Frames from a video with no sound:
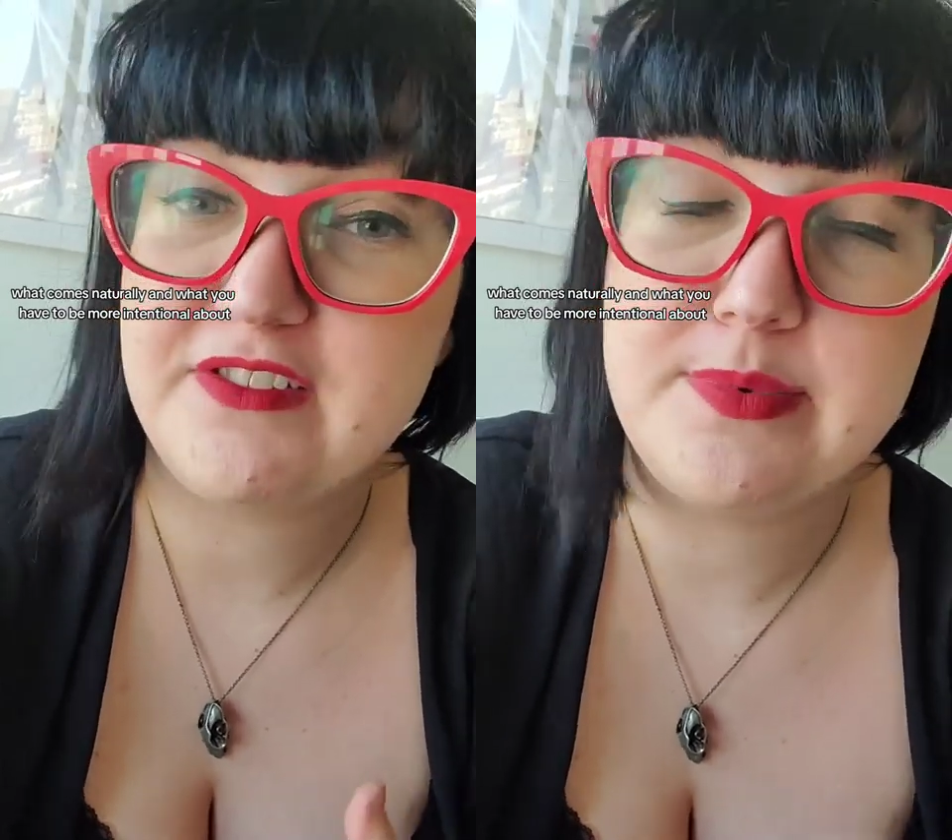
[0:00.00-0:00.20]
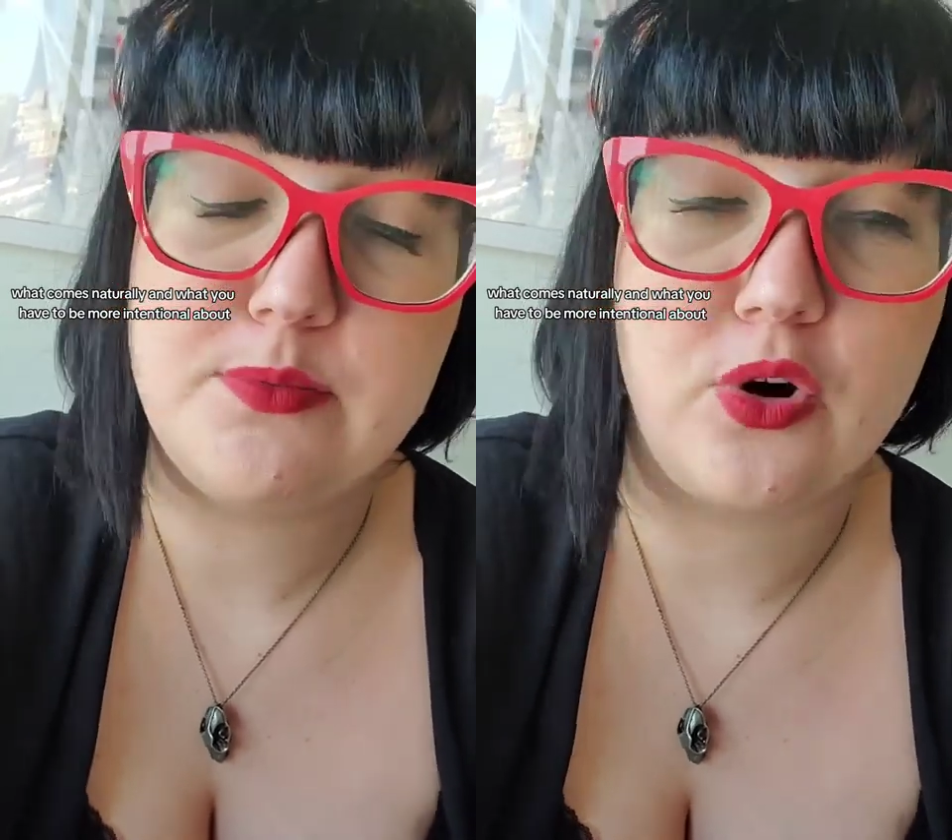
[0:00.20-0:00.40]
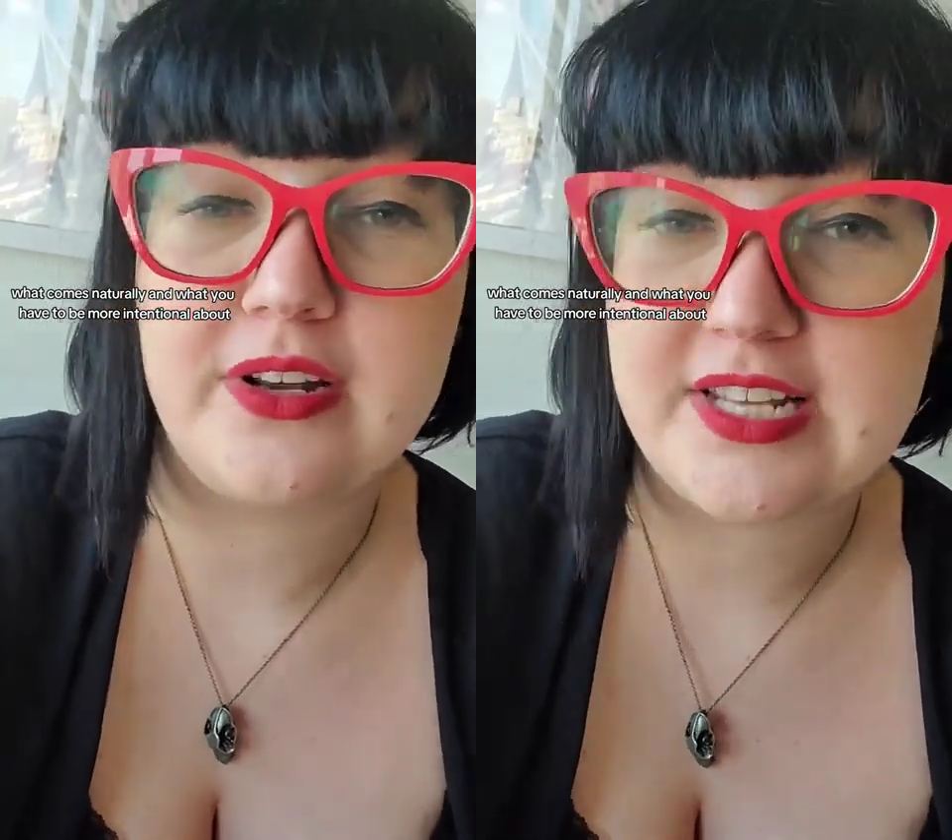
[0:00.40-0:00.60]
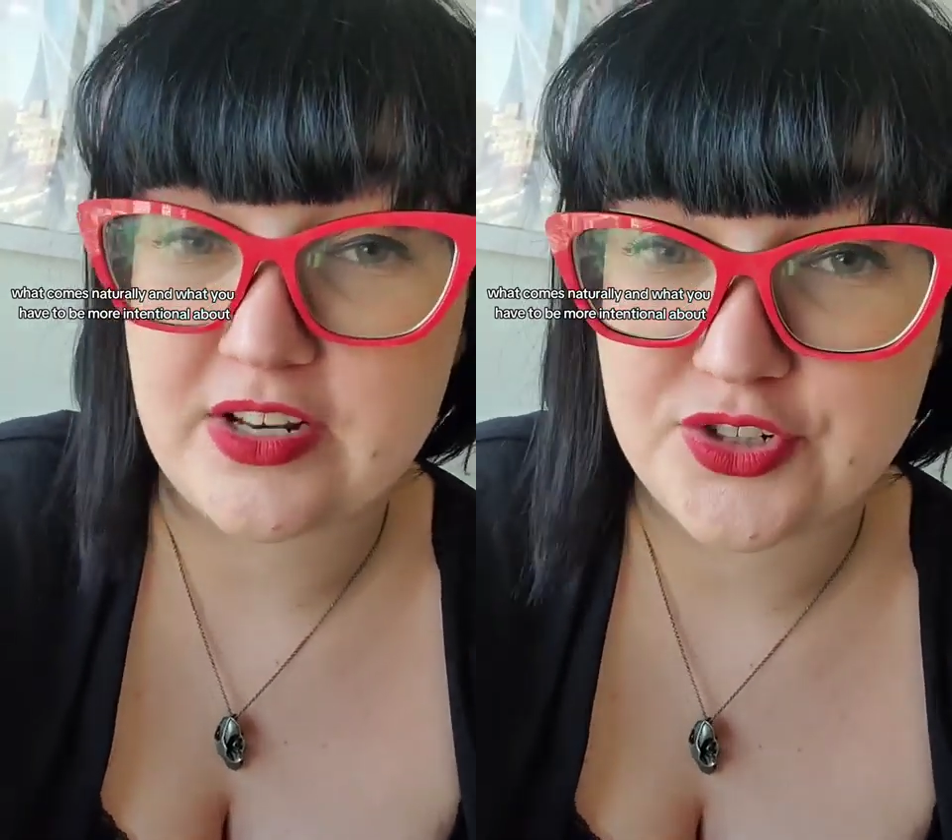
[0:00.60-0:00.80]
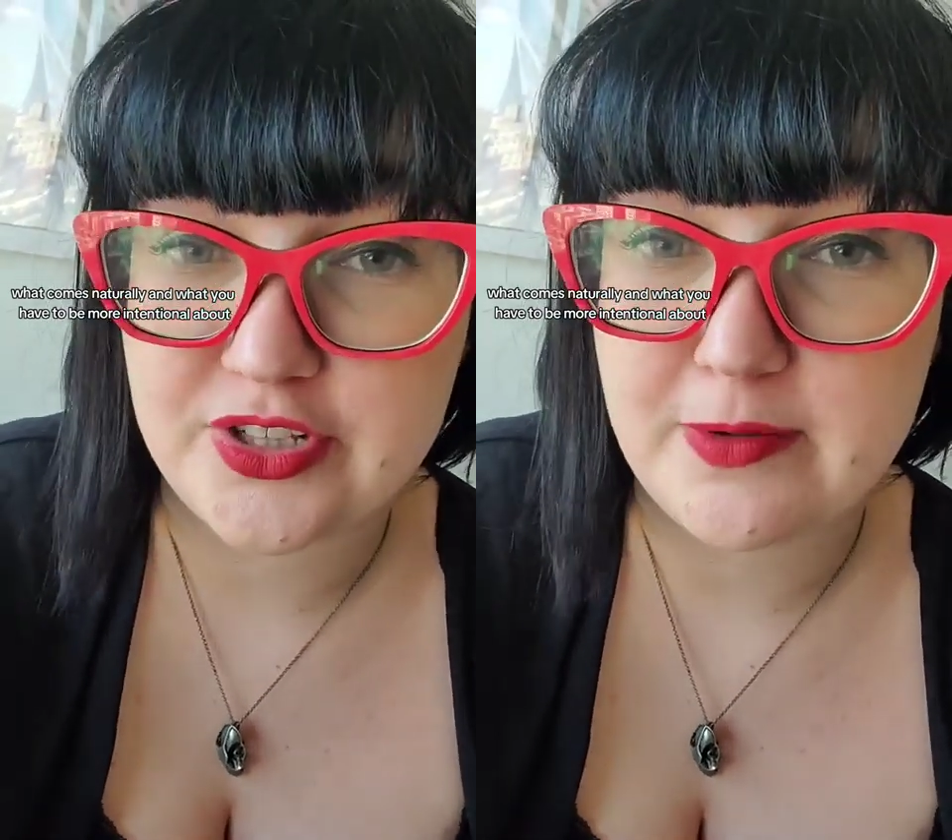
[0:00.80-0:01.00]
to be more
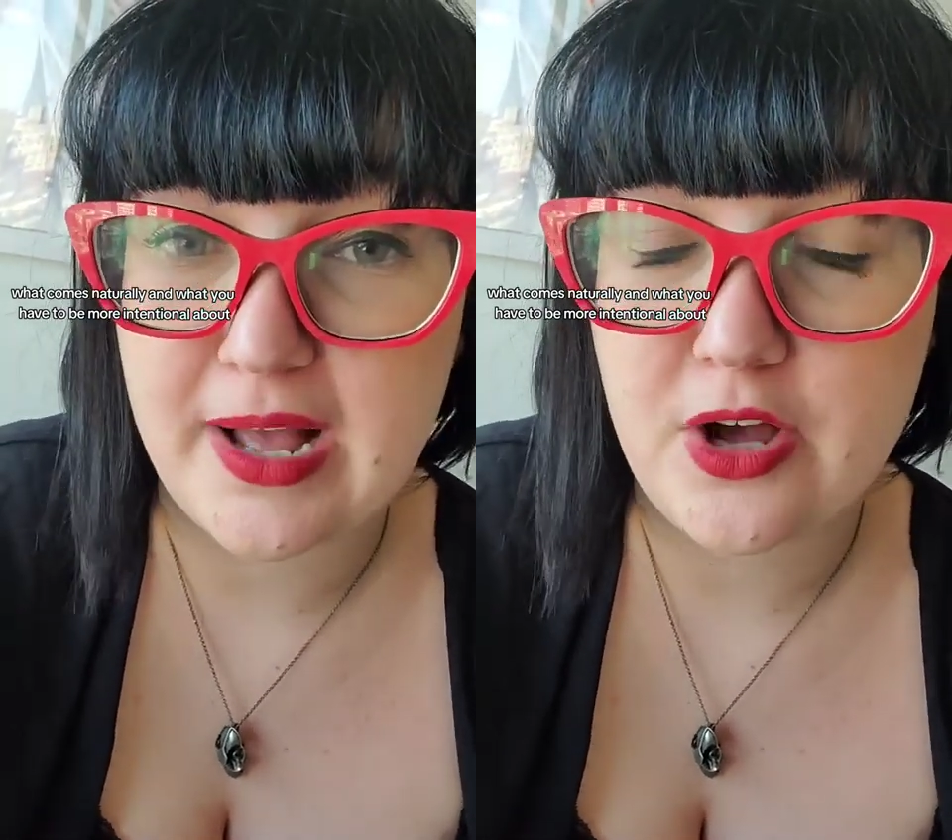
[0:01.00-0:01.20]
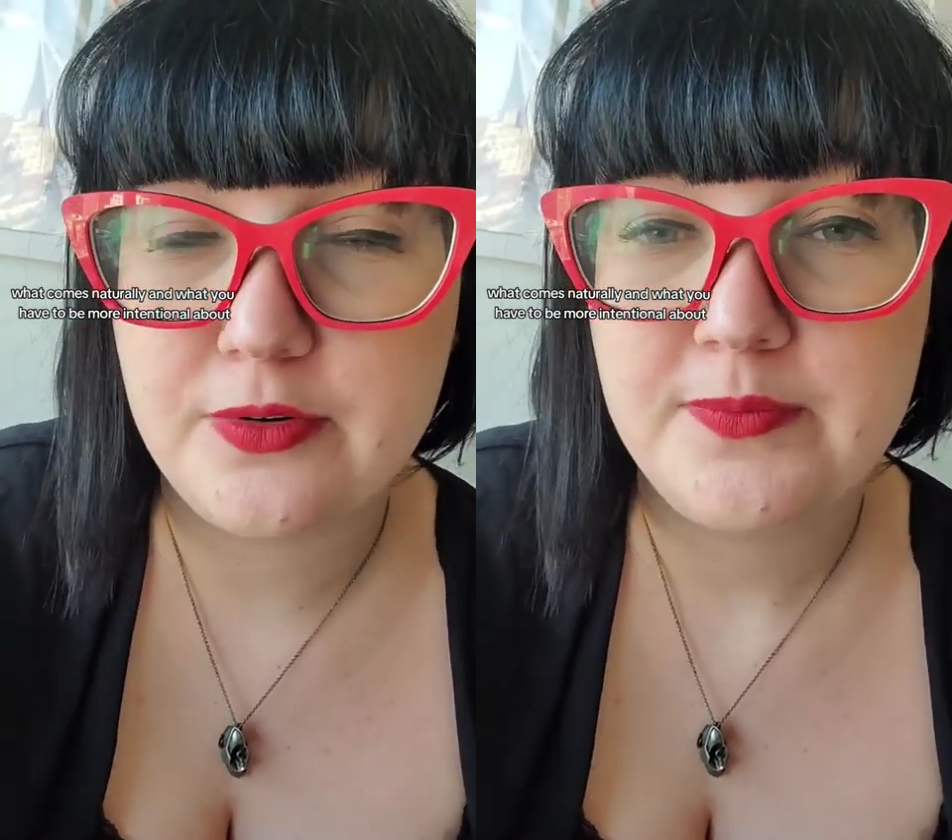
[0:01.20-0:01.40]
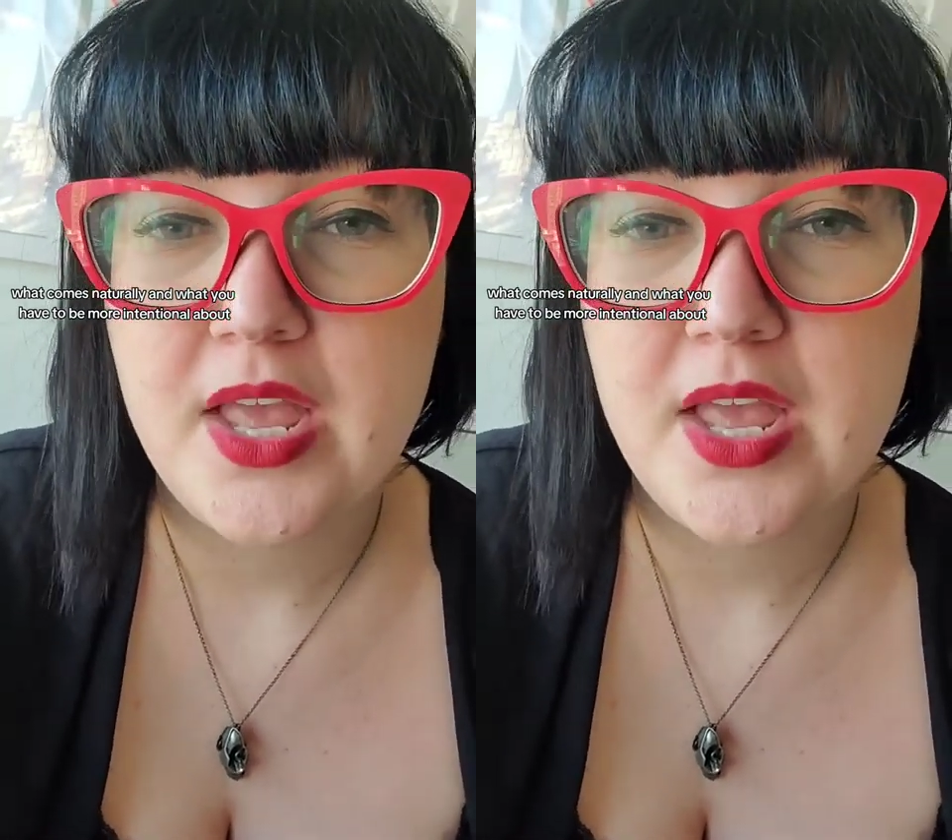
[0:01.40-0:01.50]
intentional about.